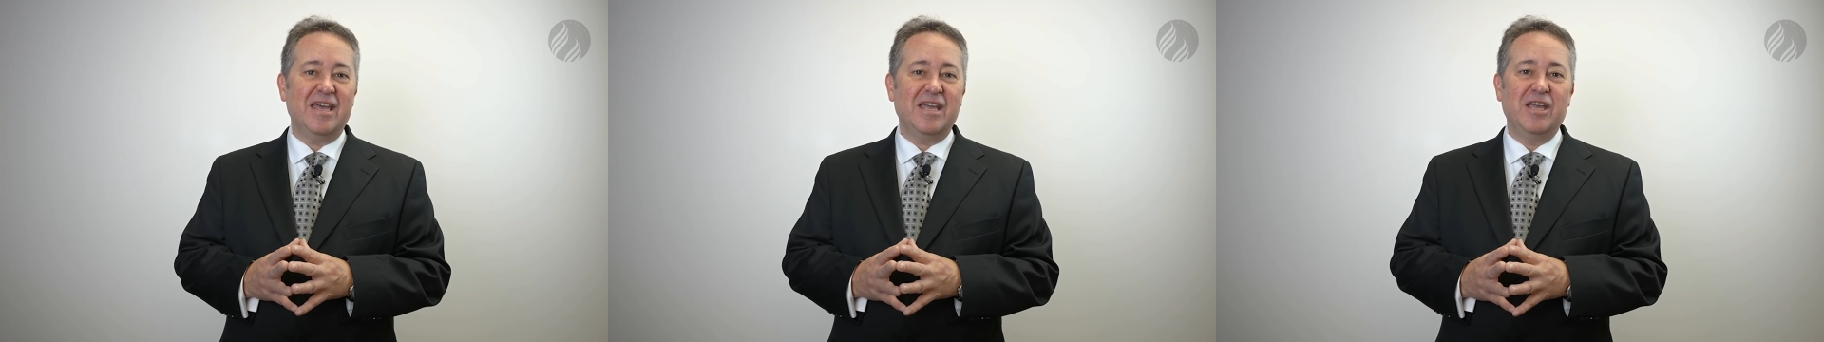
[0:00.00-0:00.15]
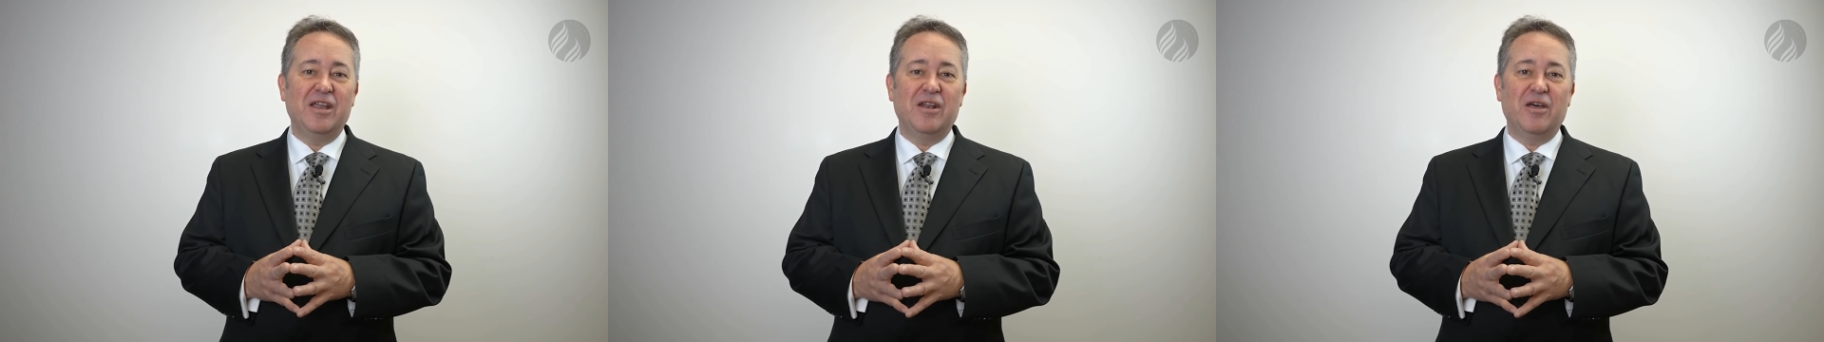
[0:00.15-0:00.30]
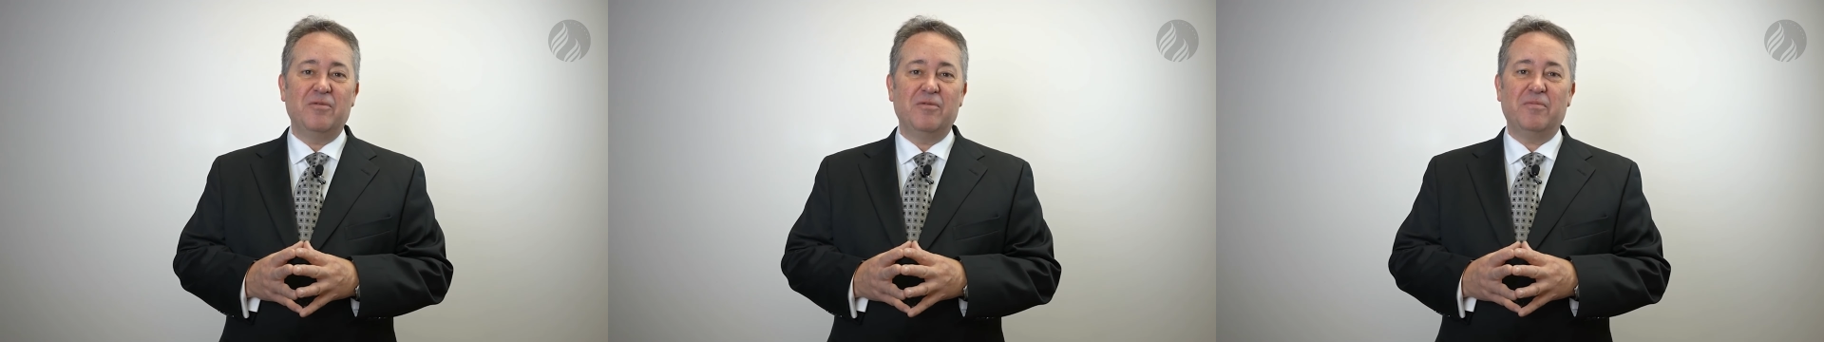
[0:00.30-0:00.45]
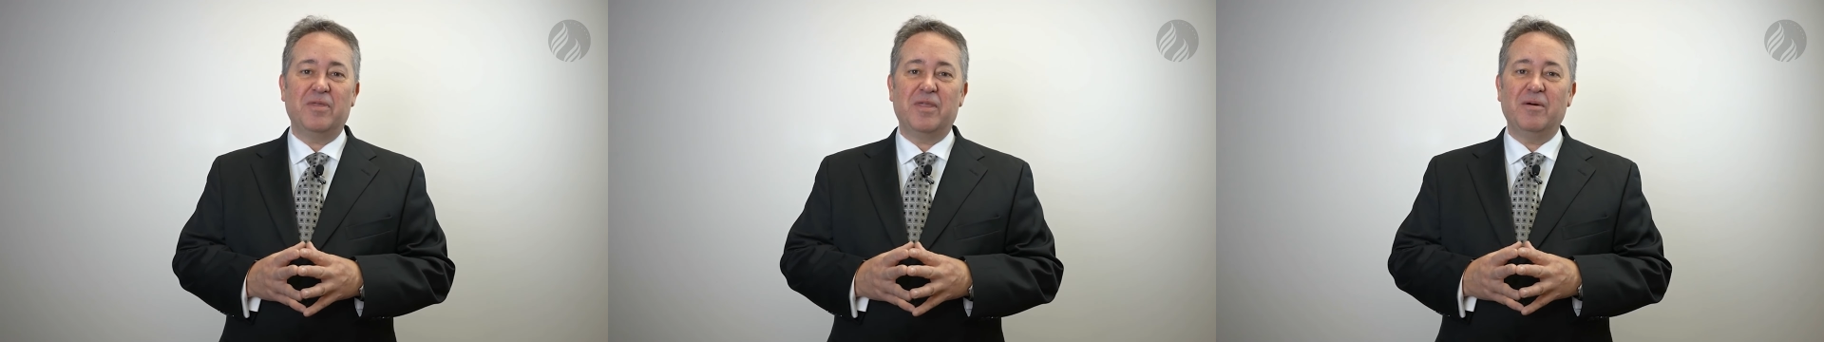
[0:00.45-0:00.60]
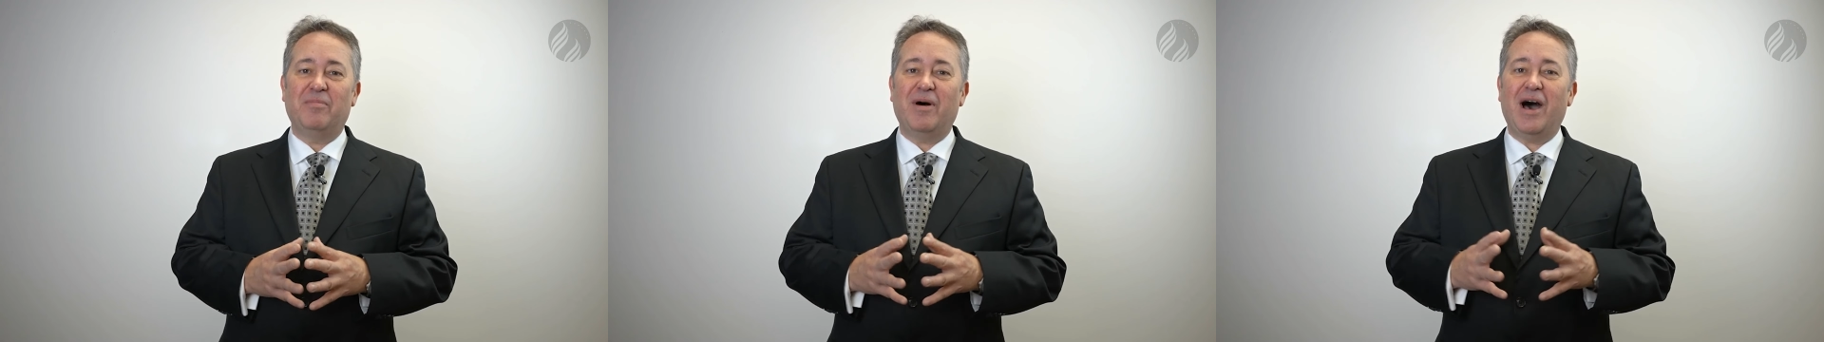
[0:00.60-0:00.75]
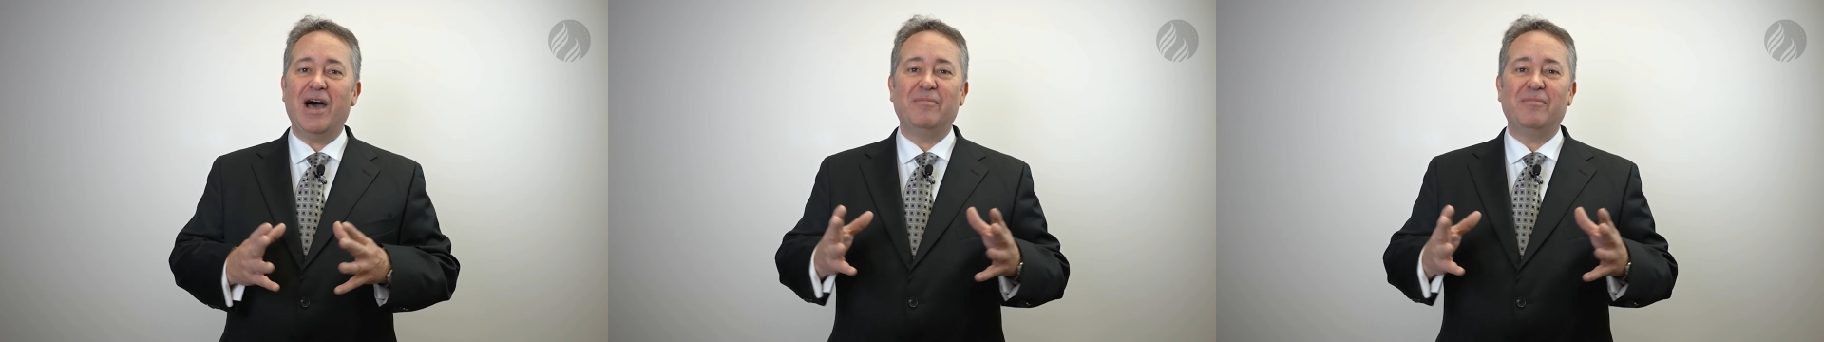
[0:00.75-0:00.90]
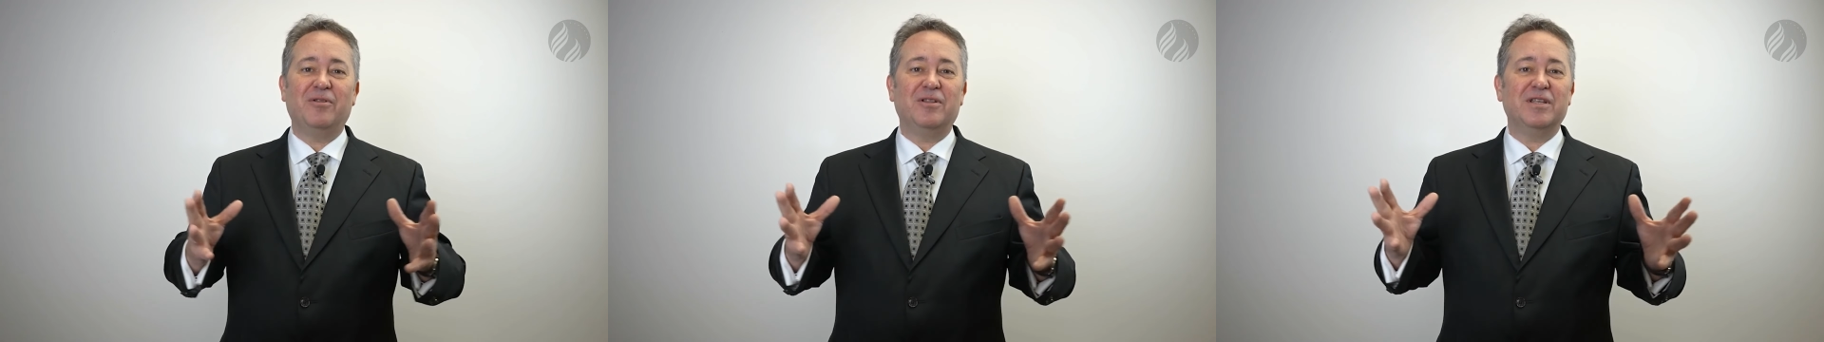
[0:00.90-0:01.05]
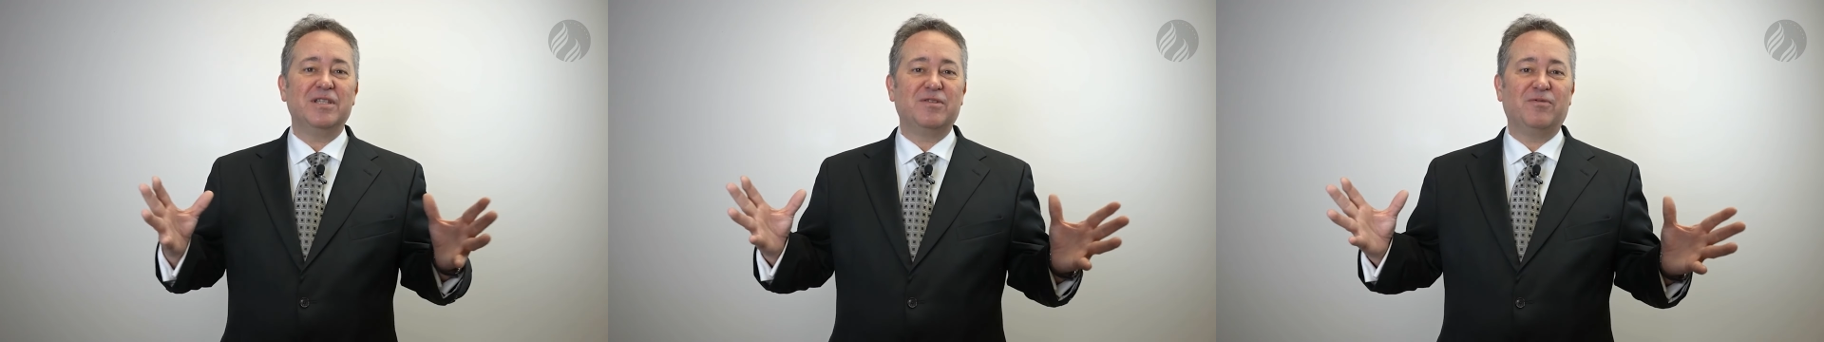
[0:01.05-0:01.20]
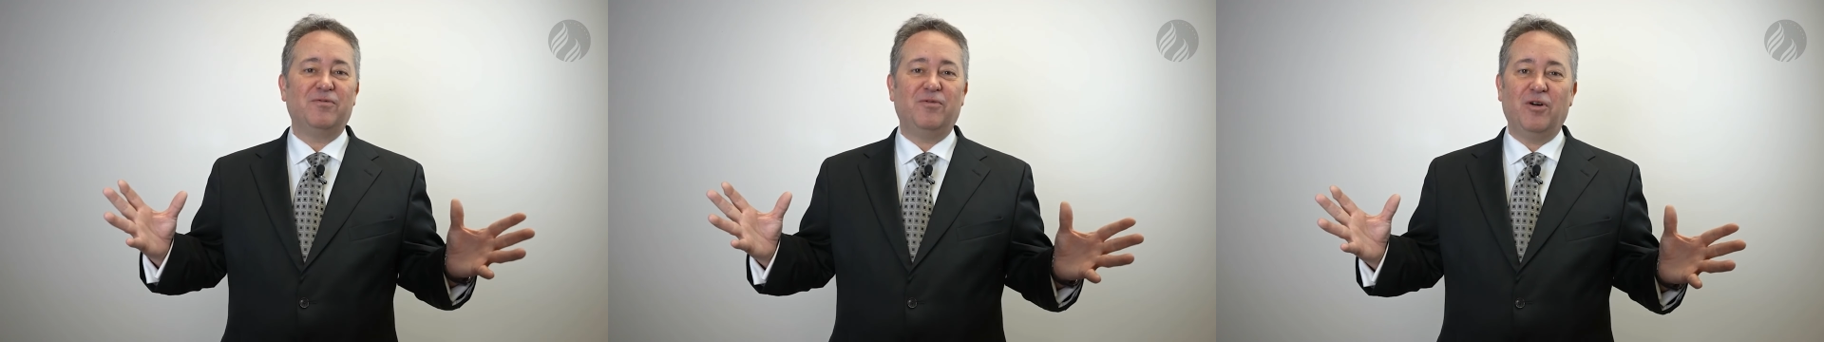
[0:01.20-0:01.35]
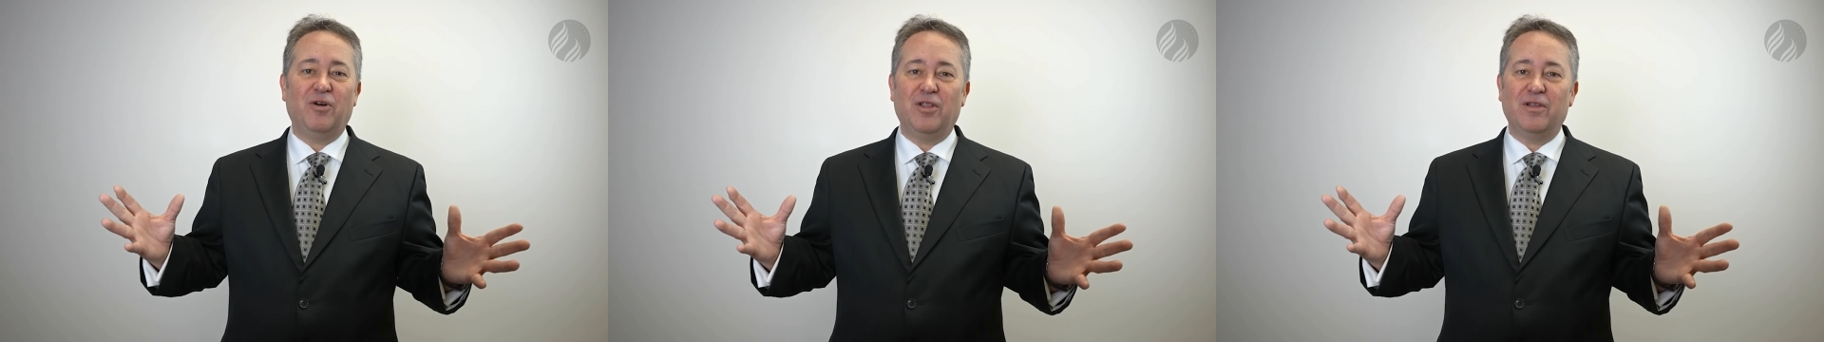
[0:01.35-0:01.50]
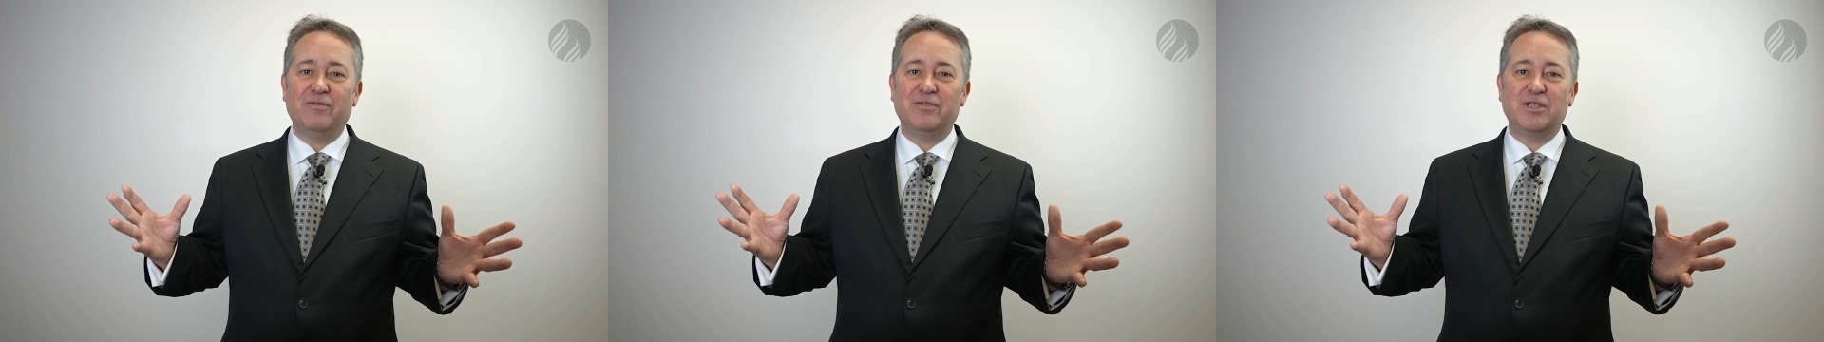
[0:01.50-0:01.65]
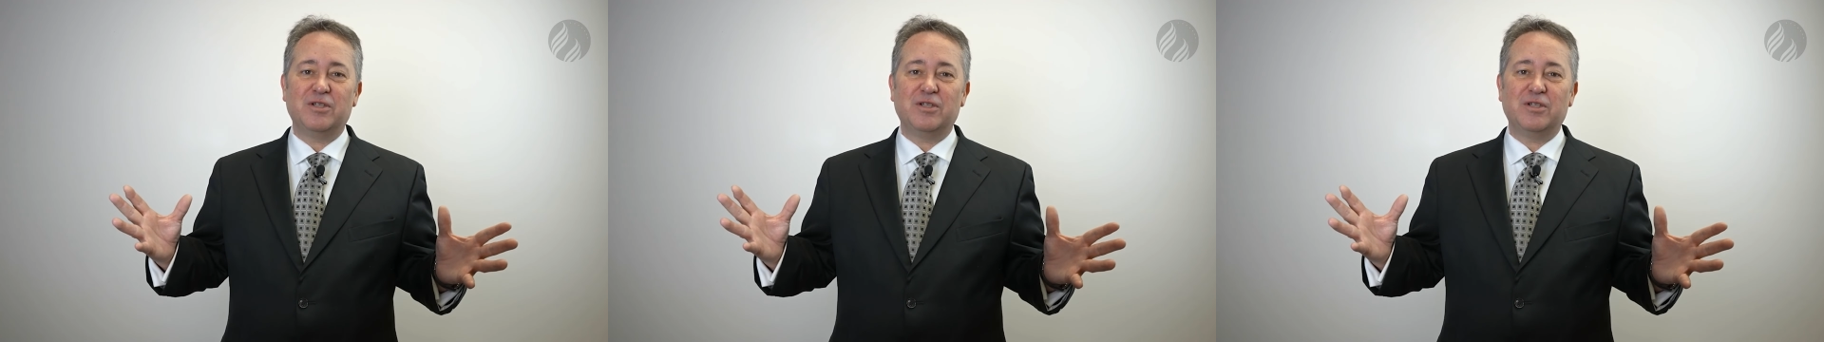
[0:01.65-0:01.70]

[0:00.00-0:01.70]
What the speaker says: You know, the Bible is full of